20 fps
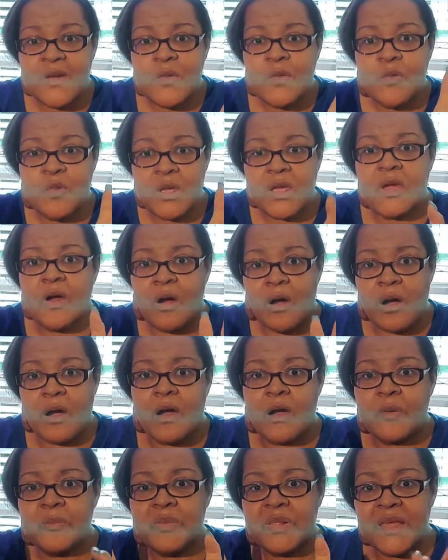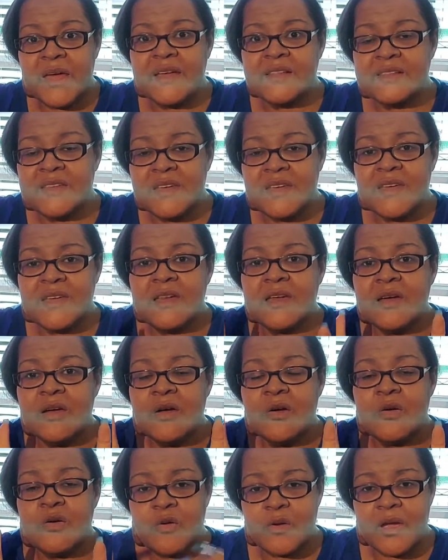we are planting
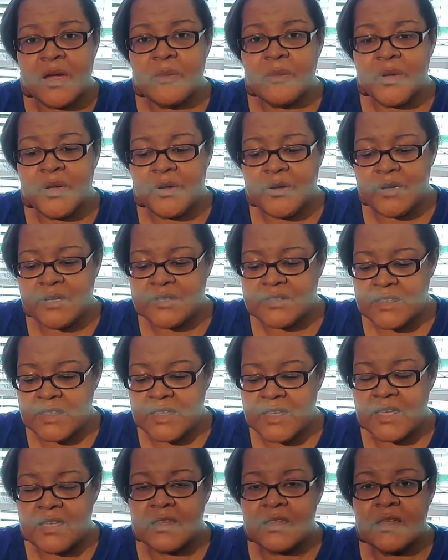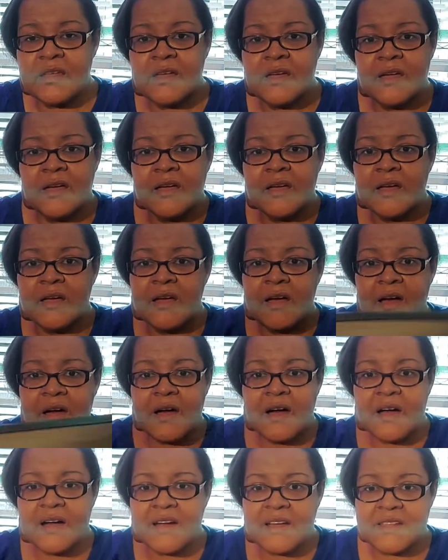cranberries in
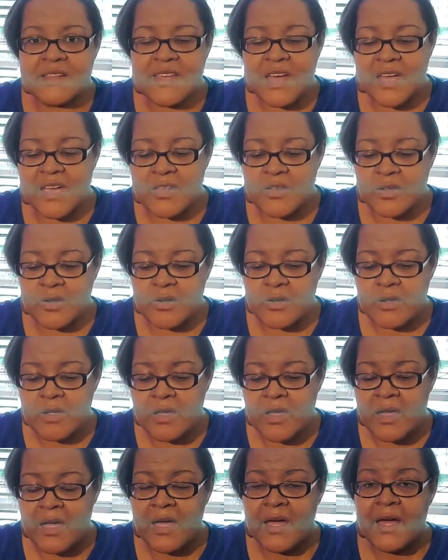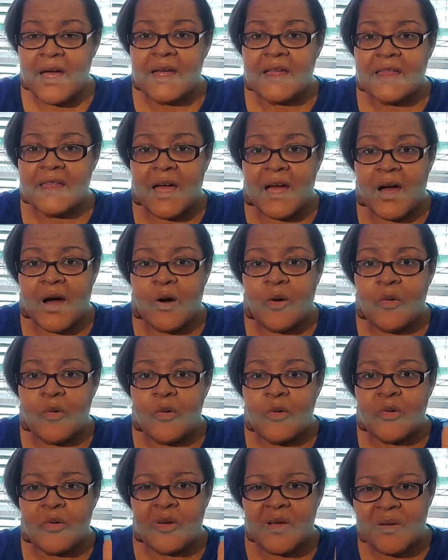a container. Now,
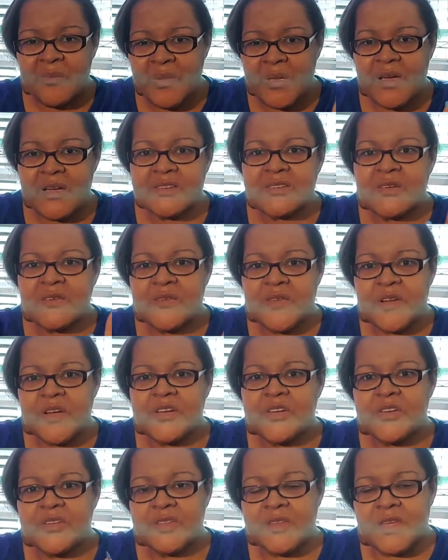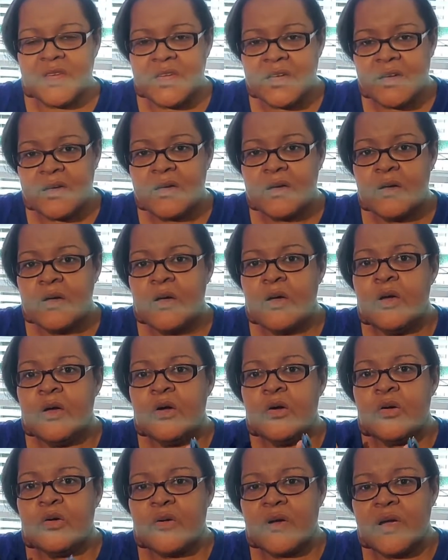cranberries are very unique.
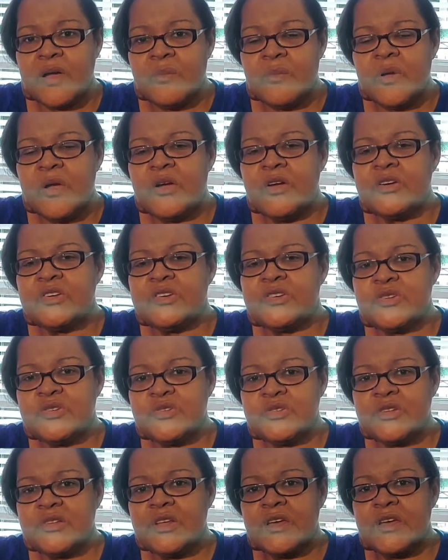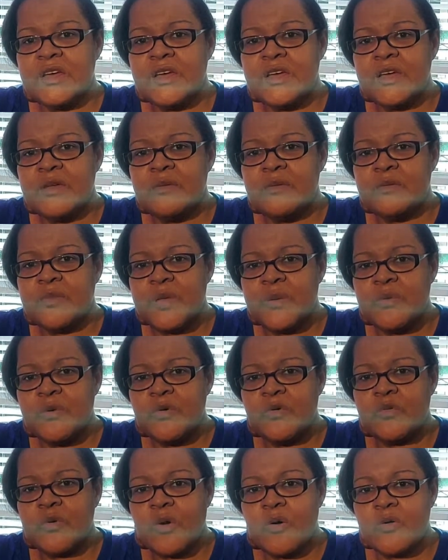Cranberries, usually people
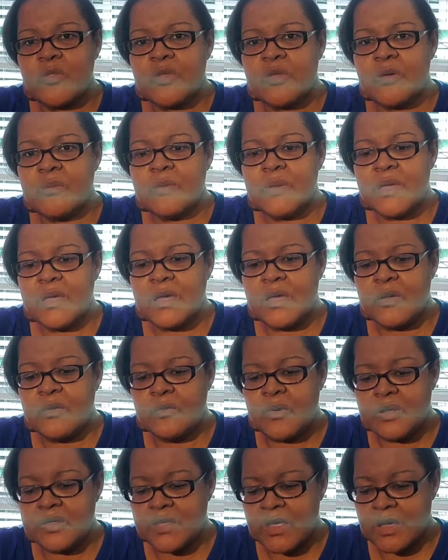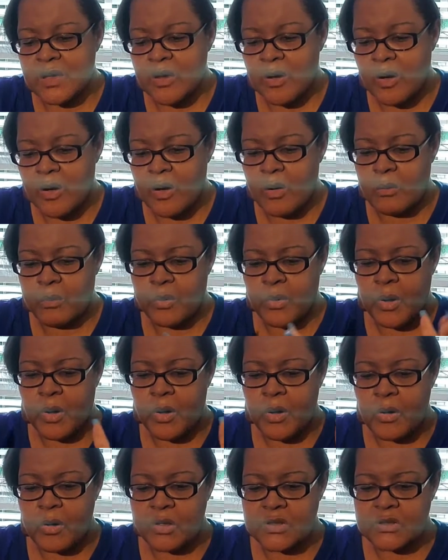grow them in what they call
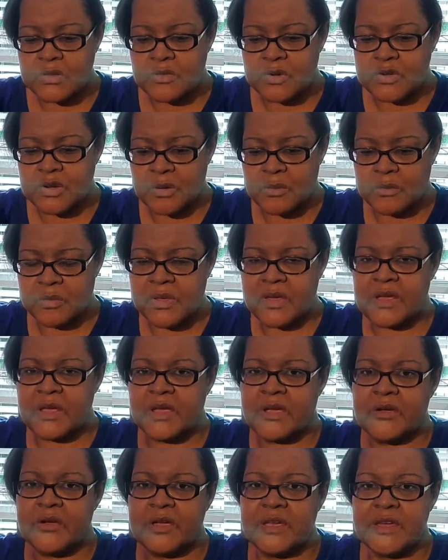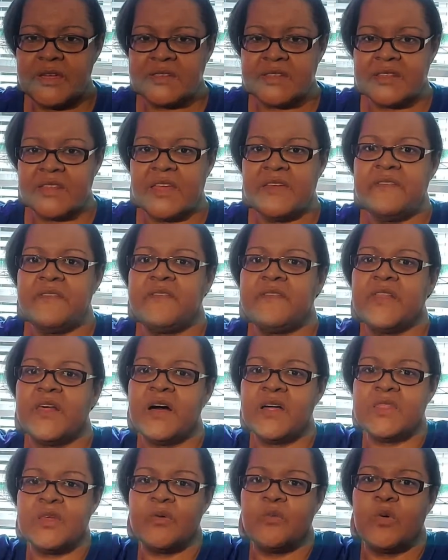bogs, which are big areas, and they
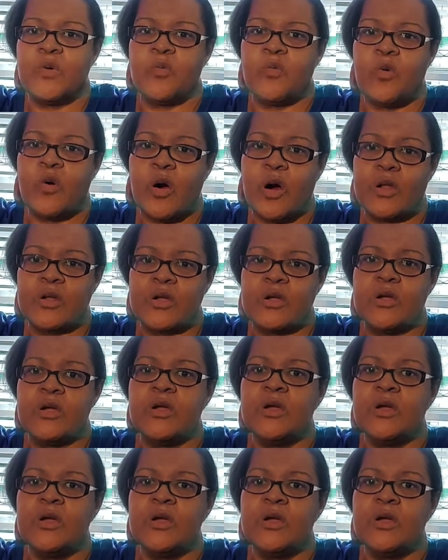flood them with water